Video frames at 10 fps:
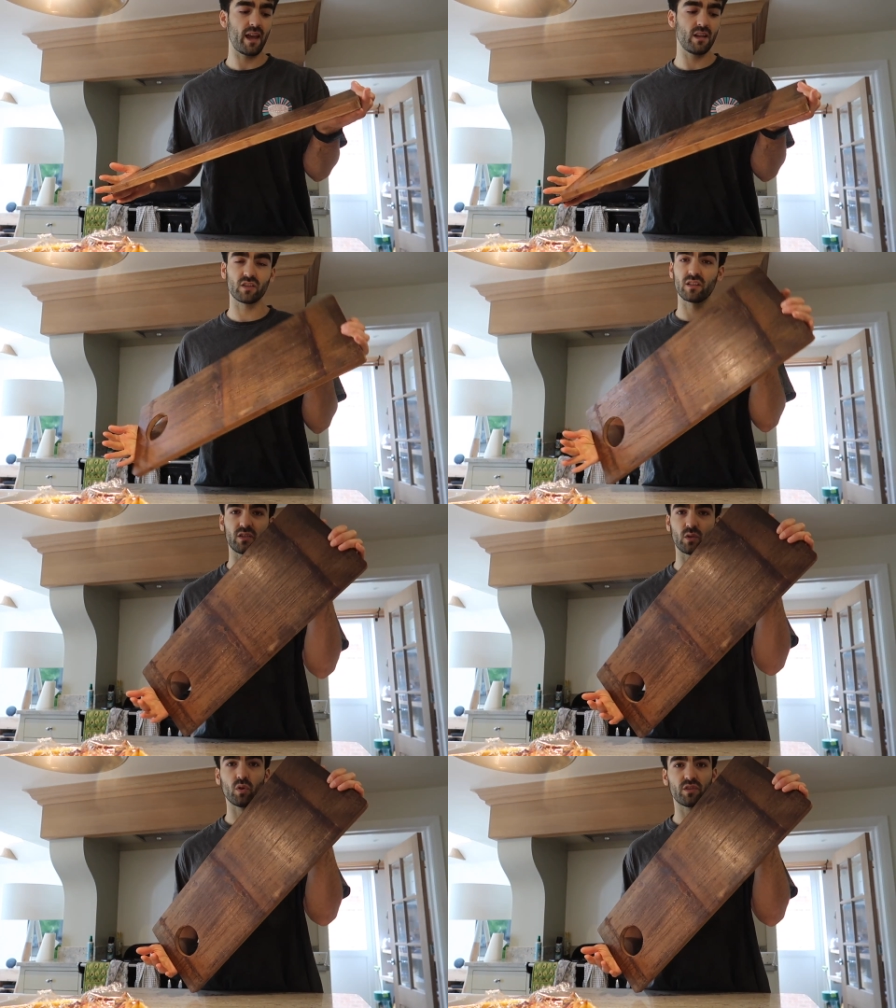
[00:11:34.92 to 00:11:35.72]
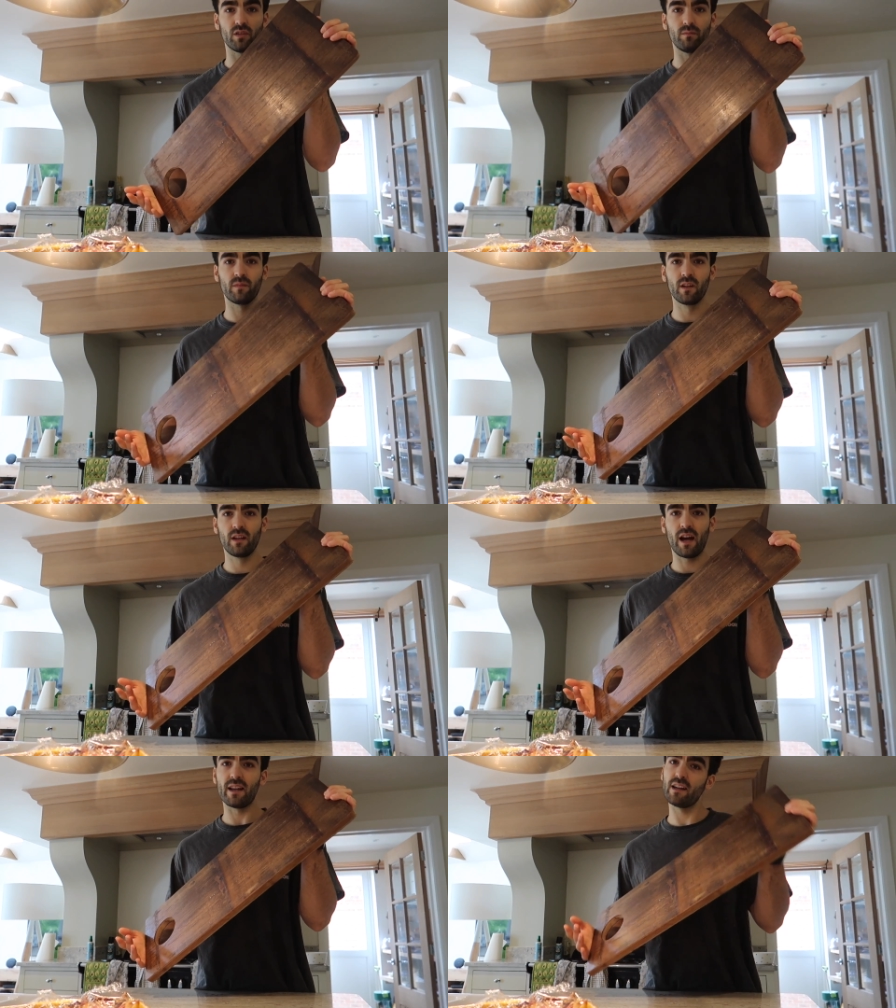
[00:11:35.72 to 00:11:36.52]
It just looks awesome,
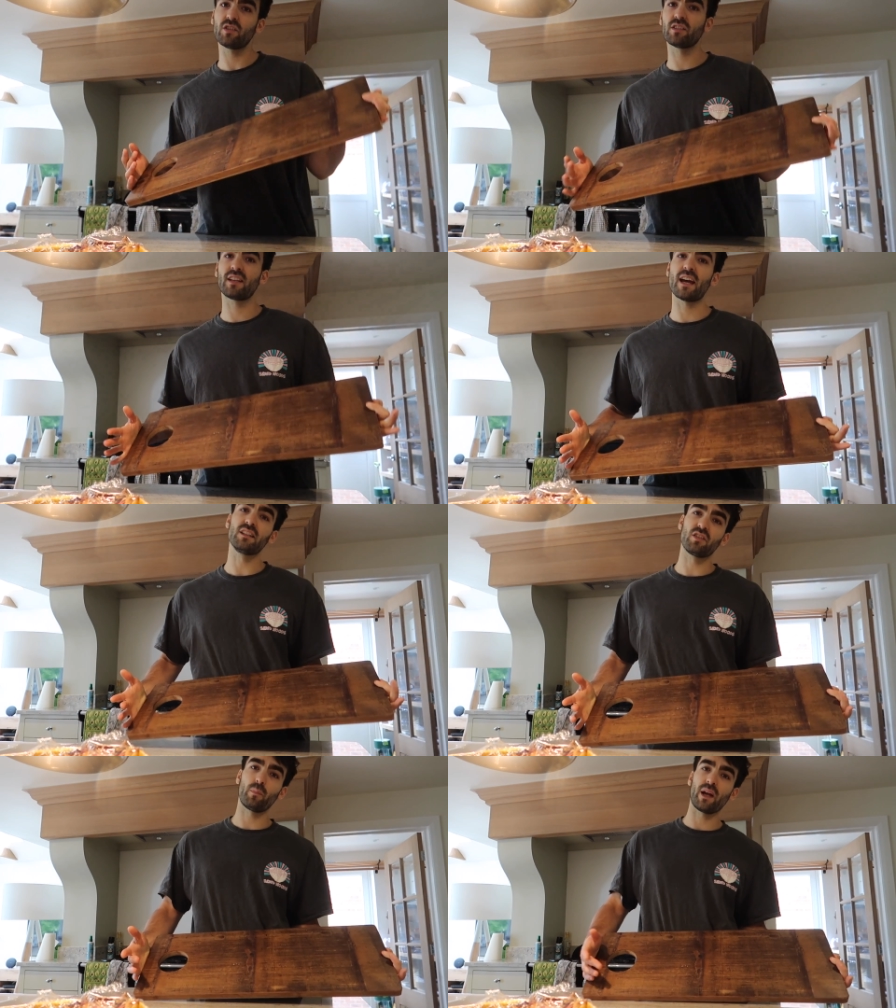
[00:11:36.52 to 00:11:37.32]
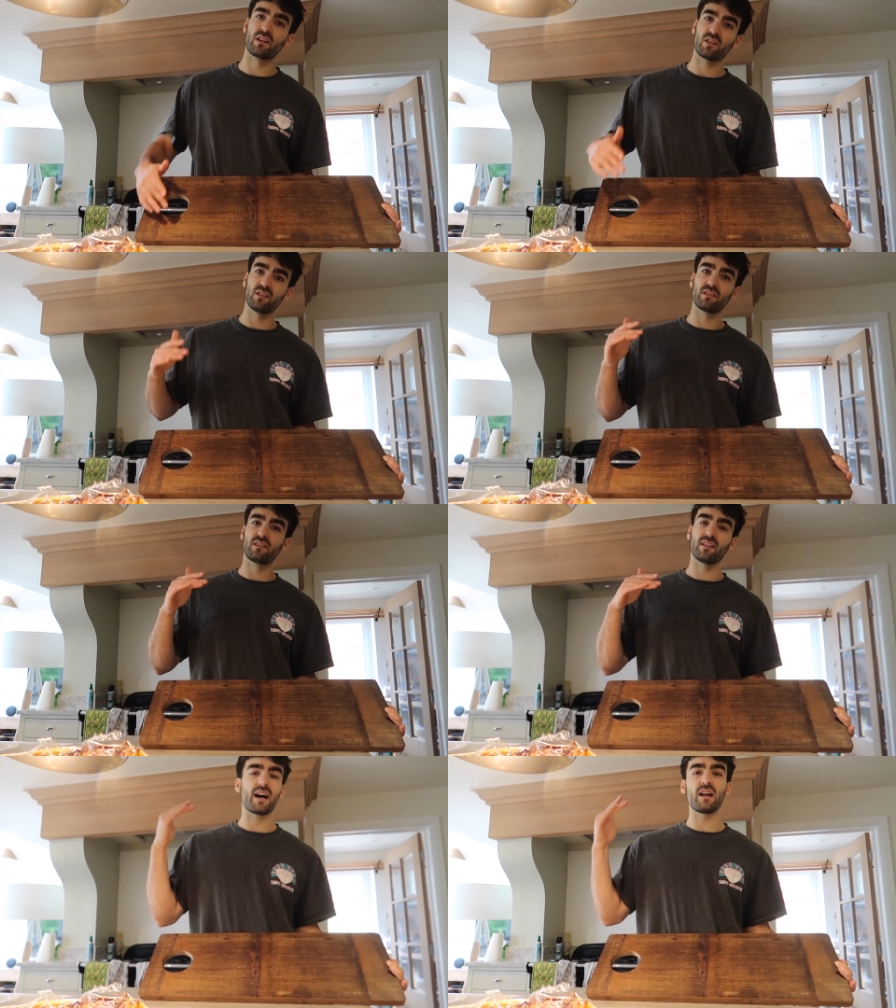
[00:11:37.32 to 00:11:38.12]
and it just takes your pictures
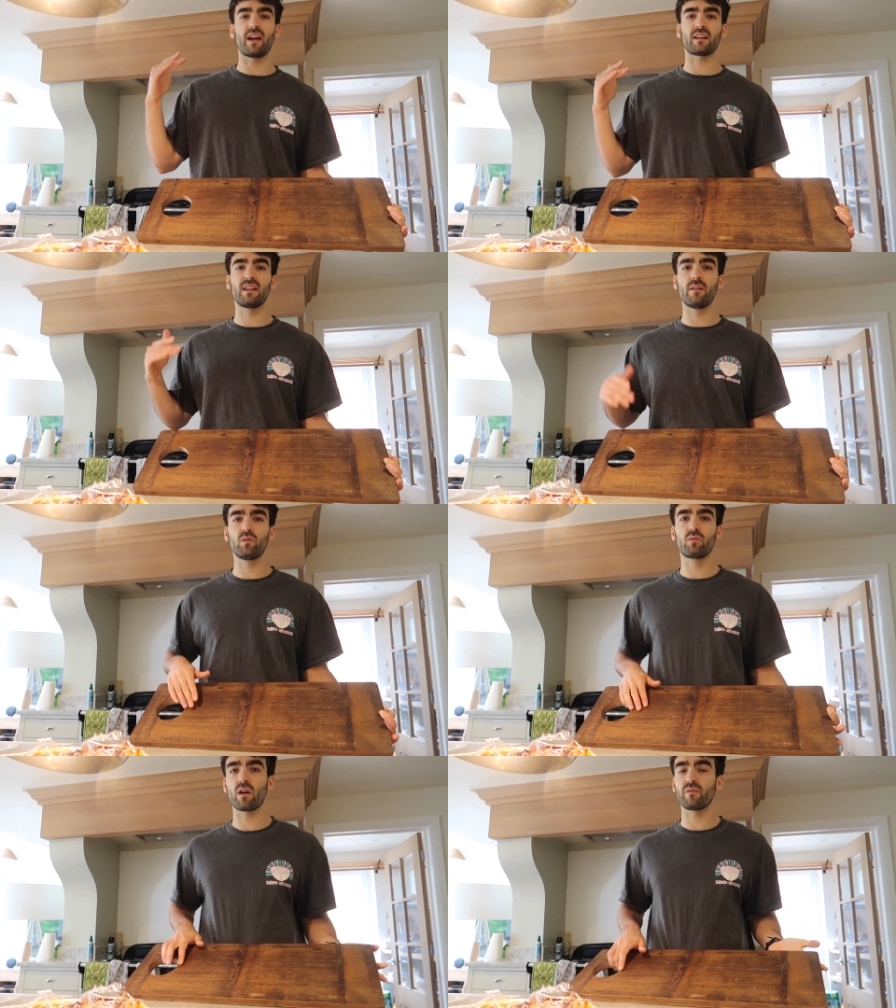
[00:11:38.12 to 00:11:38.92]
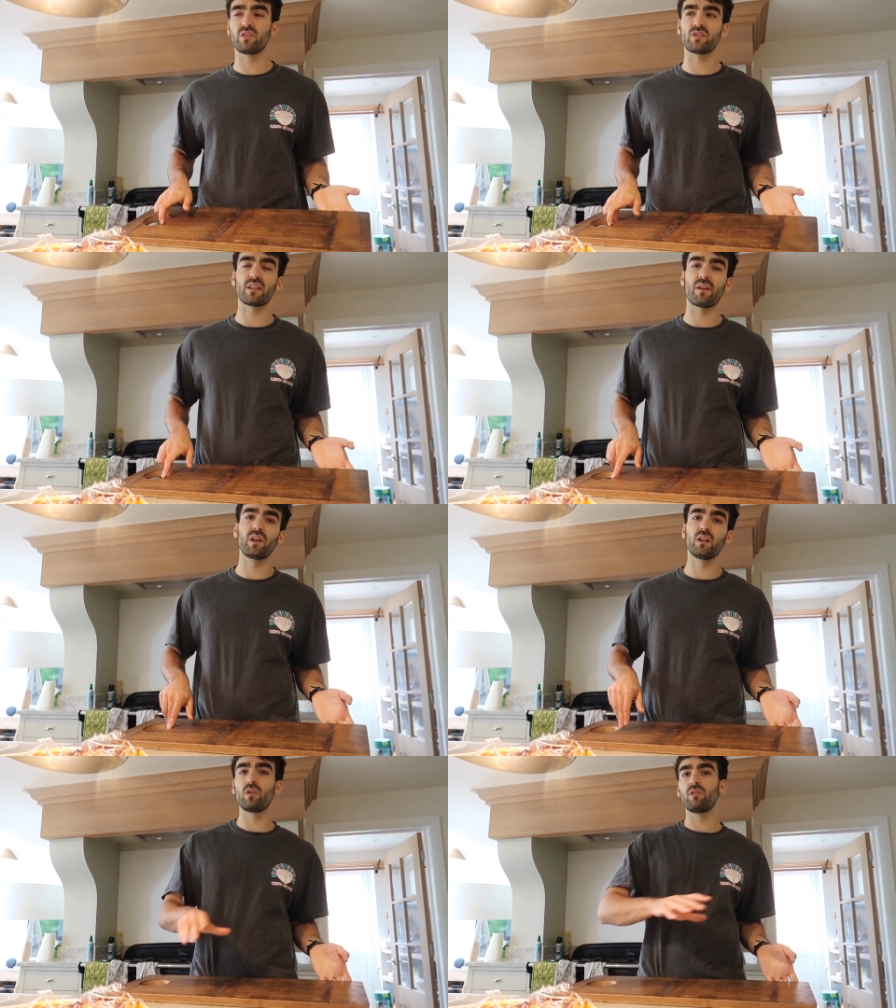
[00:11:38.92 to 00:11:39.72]
to that next level rather than just
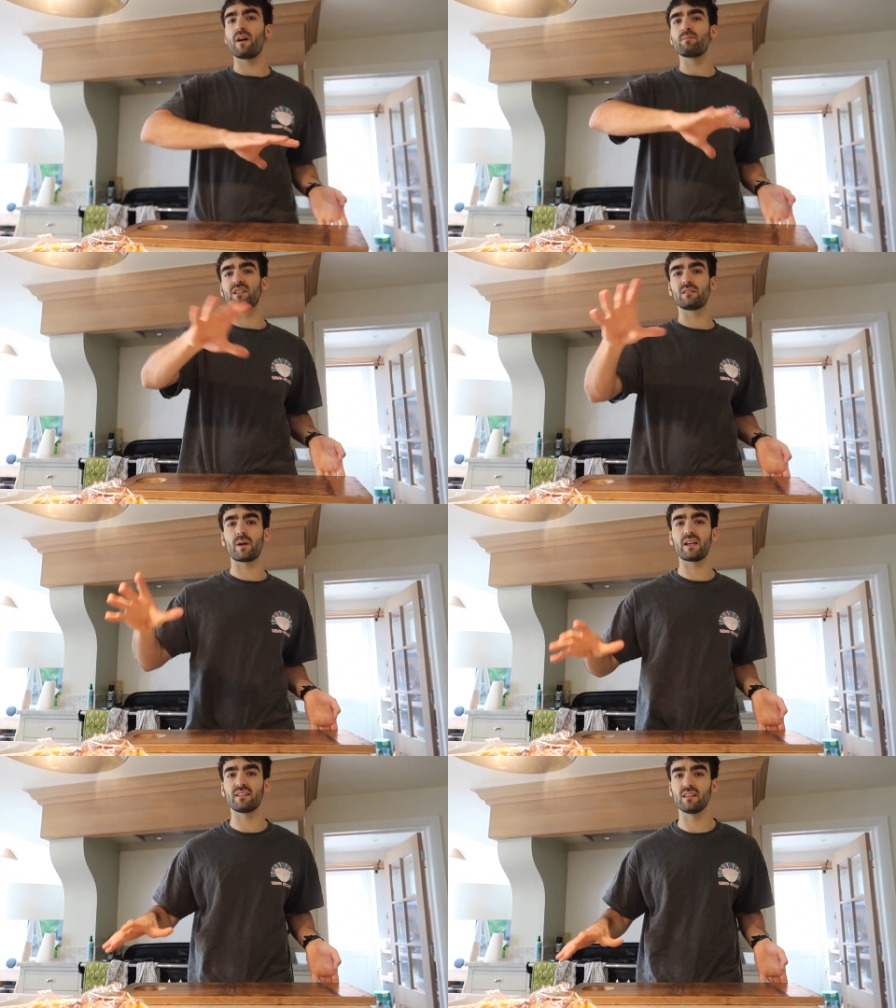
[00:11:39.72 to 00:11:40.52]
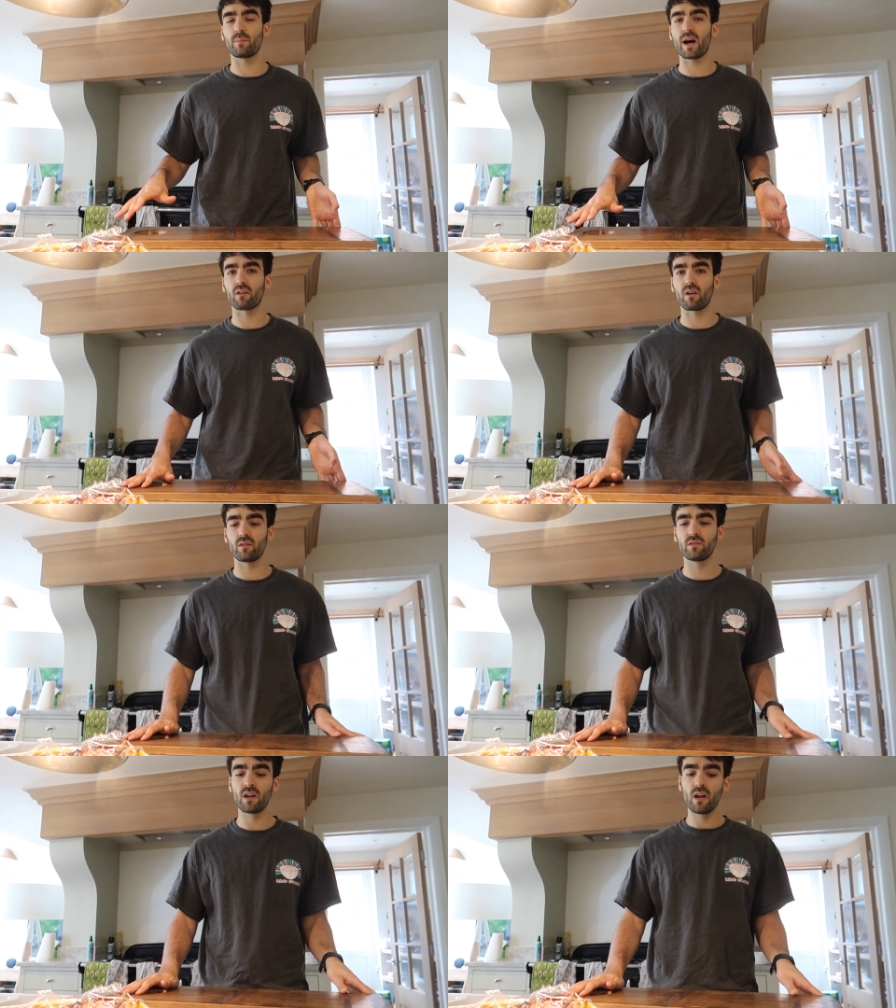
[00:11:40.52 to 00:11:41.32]
having a load of empty space in the
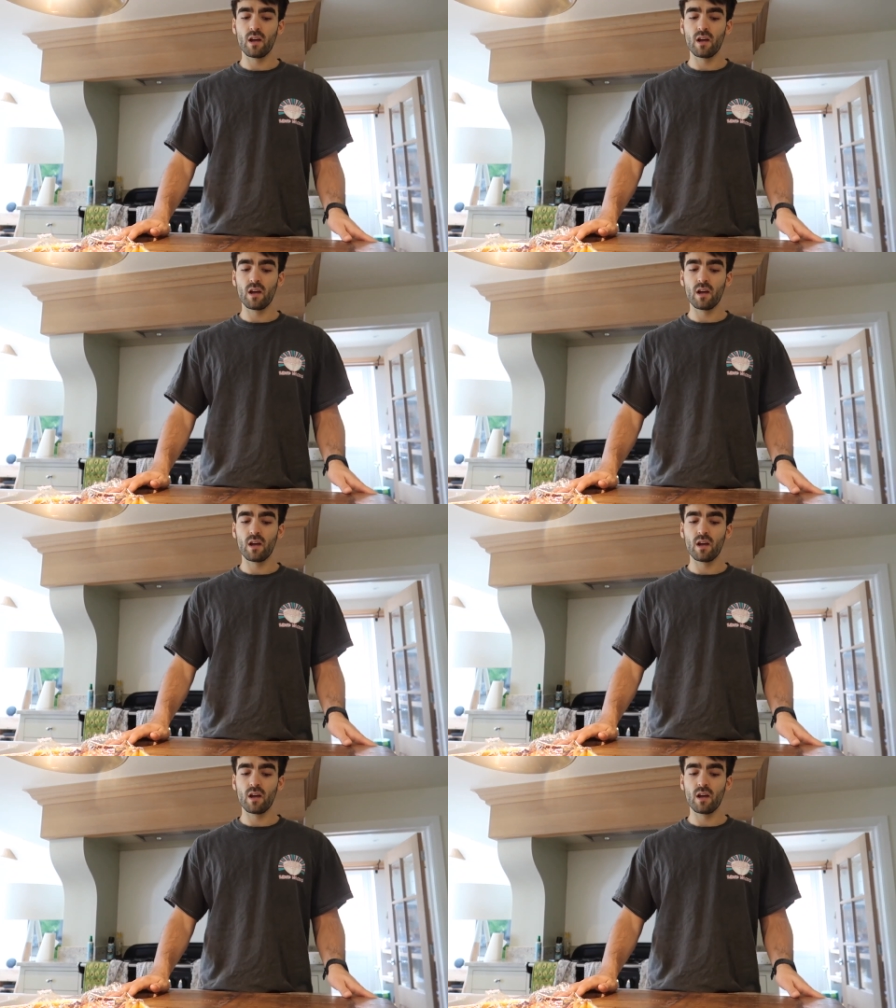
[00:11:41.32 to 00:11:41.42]
background.